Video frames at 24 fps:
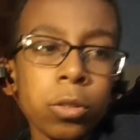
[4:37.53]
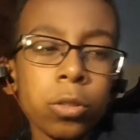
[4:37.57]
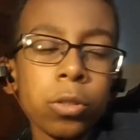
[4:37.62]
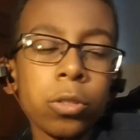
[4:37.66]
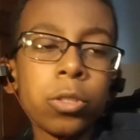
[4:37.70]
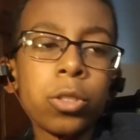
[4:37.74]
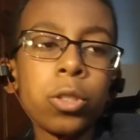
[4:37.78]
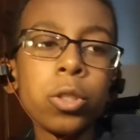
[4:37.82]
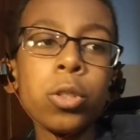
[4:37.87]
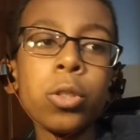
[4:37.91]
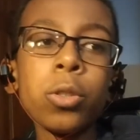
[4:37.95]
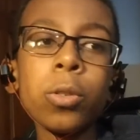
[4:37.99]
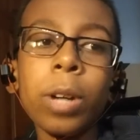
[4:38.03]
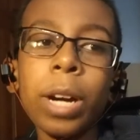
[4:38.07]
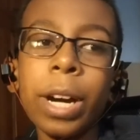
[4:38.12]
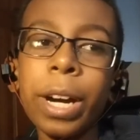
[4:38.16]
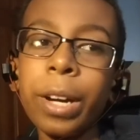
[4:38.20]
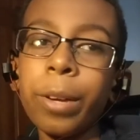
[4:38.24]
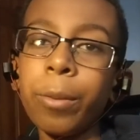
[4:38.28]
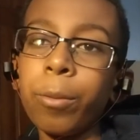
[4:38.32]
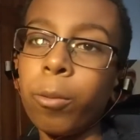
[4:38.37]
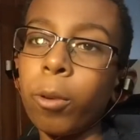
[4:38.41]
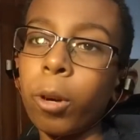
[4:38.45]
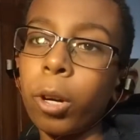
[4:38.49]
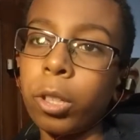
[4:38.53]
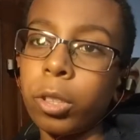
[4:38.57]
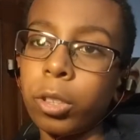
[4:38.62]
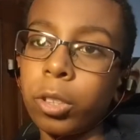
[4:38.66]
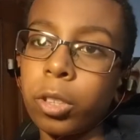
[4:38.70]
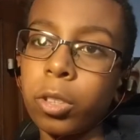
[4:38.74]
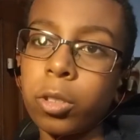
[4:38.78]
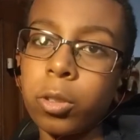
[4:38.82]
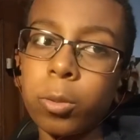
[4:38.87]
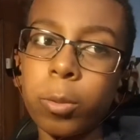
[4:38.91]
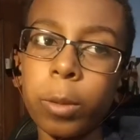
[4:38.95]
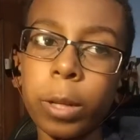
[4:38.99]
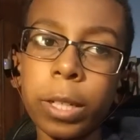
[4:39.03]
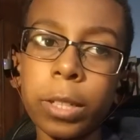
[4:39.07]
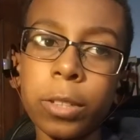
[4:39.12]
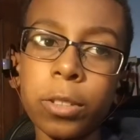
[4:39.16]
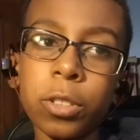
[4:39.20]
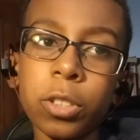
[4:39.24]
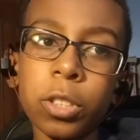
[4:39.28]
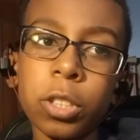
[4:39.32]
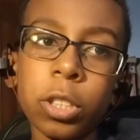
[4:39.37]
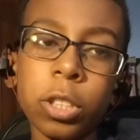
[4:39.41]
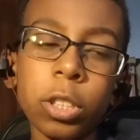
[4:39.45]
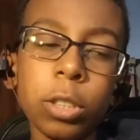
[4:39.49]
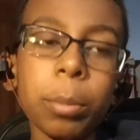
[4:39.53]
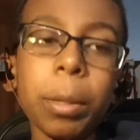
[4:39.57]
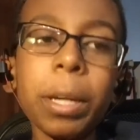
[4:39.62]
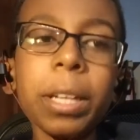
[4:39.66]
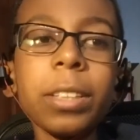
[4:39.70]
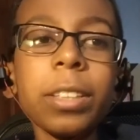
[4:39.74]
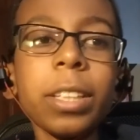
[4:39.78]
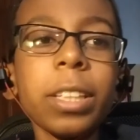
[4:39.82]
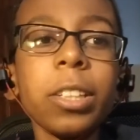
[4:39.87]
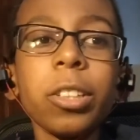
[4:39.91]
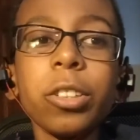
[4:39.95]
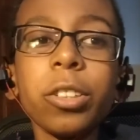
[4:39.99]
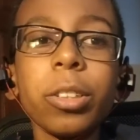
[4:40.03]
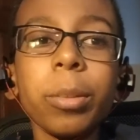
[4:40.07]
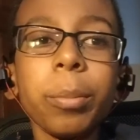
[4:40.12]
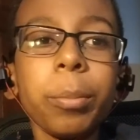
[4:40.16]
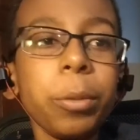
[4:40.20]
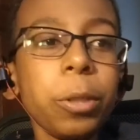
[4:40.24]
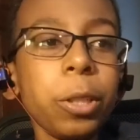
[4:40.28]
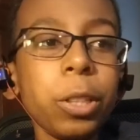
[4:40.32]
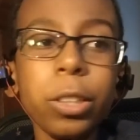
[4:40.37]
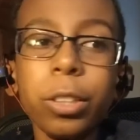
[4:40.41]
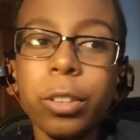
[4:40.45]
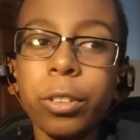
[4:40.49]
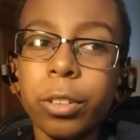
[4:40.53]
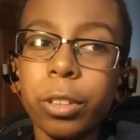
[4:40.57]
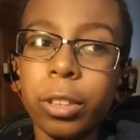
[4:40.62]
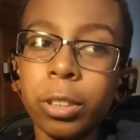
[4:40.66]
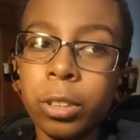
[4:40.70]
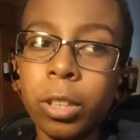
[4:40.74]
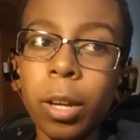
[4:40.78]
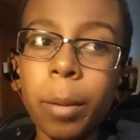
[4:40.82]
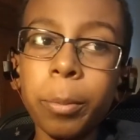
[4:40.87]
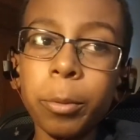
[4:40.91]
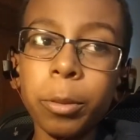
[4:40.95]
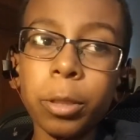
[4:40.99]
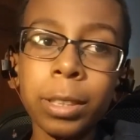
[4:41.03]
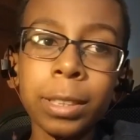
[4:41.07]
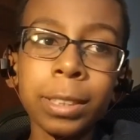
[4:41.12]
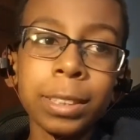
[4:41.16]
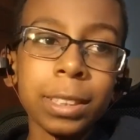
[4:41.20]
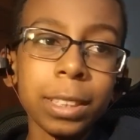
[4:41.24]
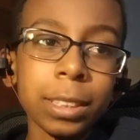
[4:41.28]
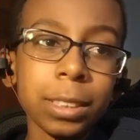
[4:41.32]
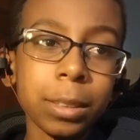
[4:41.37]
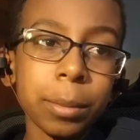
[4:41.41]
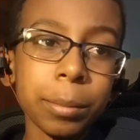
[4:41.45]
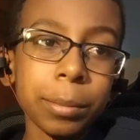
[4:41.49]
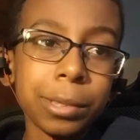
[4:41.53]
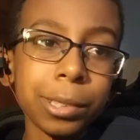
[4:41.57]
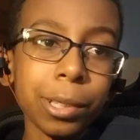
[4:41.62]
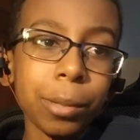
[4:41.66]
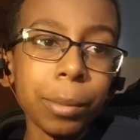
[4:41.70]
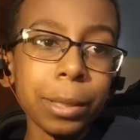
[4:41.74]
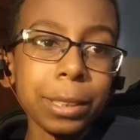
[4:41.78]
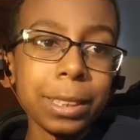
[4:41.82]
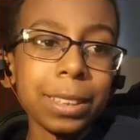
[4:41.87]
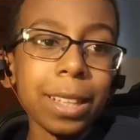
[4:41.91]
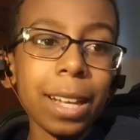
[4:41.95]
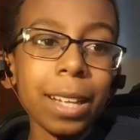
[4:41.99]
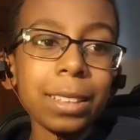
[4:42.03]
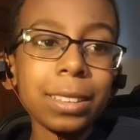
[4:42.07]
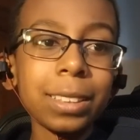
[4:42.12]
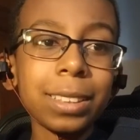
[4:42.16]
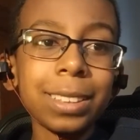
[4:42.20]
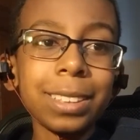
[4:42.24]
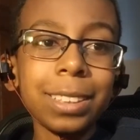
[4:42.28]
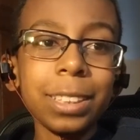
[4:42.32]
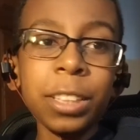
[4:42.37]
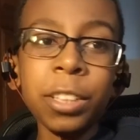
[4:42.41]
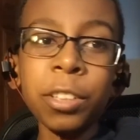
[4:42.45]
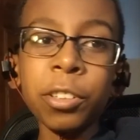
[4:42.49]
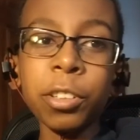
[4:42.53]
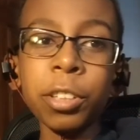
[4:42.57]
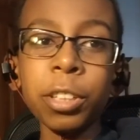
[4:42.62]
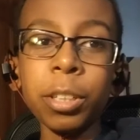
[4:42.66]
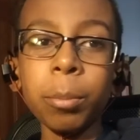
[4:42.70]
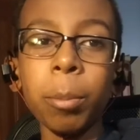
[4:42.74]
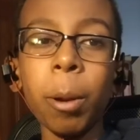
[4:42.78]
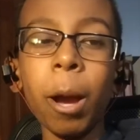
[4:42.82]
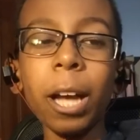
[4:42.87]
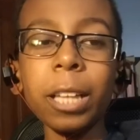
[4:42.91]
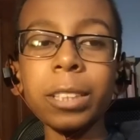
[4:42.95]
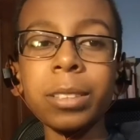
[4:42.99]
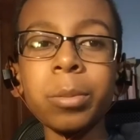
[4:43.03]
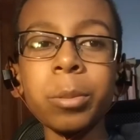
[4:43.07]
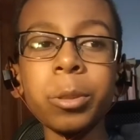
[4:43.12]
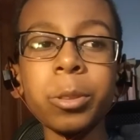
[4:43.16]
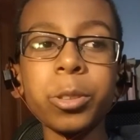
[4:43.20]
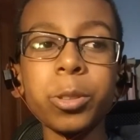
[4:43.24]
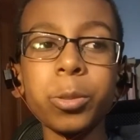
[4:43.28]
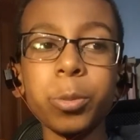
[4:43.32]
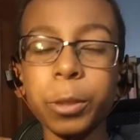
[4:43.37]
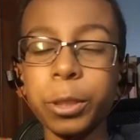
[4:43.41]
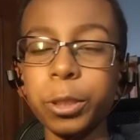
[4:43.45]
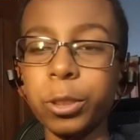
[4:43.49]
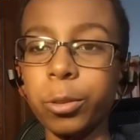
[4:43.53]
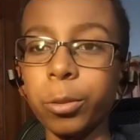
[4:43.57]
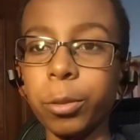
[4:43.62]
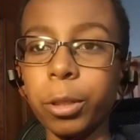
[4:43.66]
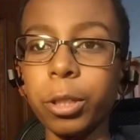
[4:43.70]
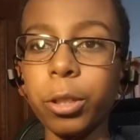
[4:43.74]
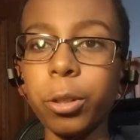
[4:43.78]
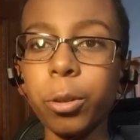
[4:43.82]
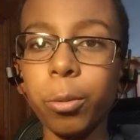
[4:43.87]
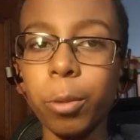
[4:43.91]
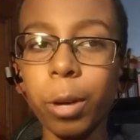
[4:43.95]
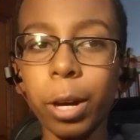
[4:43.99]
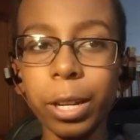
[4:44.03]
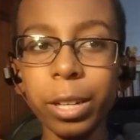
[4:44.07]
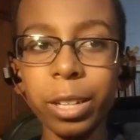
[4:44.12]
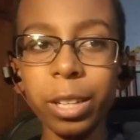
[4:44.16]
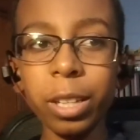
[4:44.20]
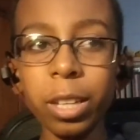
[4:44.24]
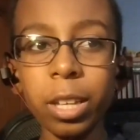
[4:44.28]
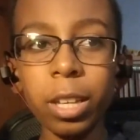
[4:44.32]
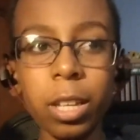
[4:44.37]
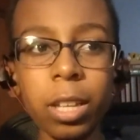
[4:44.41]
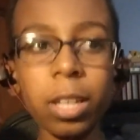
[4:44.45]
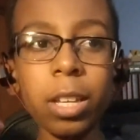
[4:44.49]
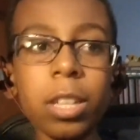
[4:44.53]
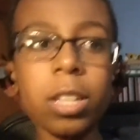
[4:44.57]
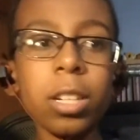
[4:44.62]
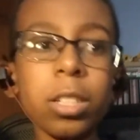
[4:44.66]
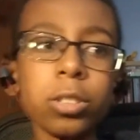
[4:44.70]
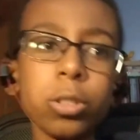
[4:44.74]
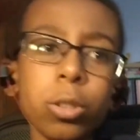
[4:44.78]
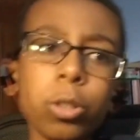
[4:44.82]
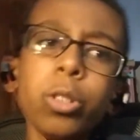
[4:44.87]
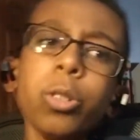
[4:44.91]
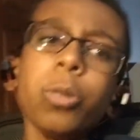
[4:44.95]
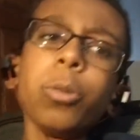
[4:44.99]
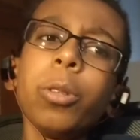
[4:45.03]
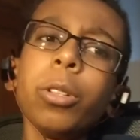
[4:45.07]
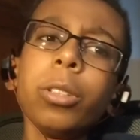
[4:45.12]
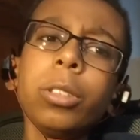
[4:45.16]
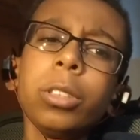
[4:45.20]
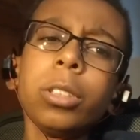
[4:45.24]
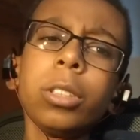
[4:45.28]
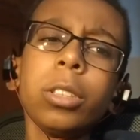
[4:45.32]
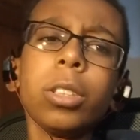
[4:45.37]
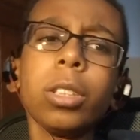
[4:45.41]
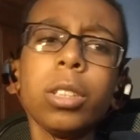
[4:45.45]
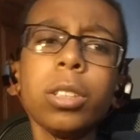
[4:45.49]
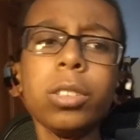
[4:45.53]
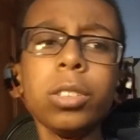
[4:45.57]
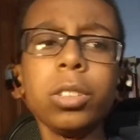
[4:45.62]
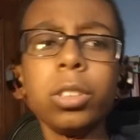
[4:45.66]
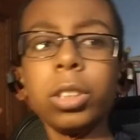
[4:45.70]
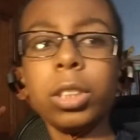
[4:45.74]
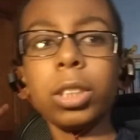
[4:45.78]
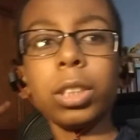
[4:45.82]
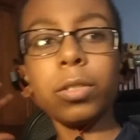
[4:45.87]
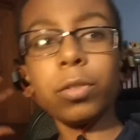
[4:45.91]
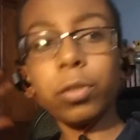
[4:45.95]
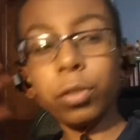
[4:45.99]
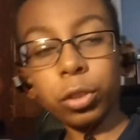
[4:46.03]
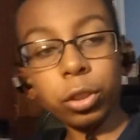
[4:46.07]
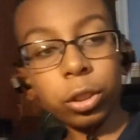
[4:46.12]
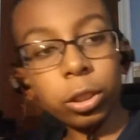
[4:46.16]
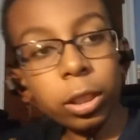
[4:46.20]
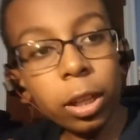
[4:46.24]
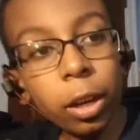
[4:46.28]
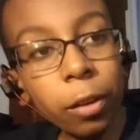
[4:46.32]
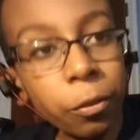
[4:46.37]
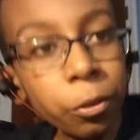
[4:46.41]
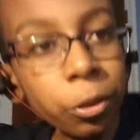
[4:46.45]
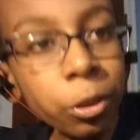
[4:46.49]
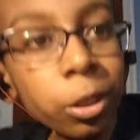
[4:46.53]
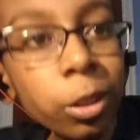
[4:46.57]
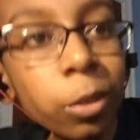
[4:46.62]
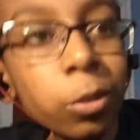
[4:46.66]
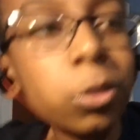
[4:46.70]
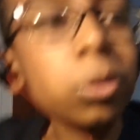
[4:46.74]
Do I want to switch? You might like your computer or its operating system so much that it's nearly impossible to switch to a new one. So are you willing to go through the effort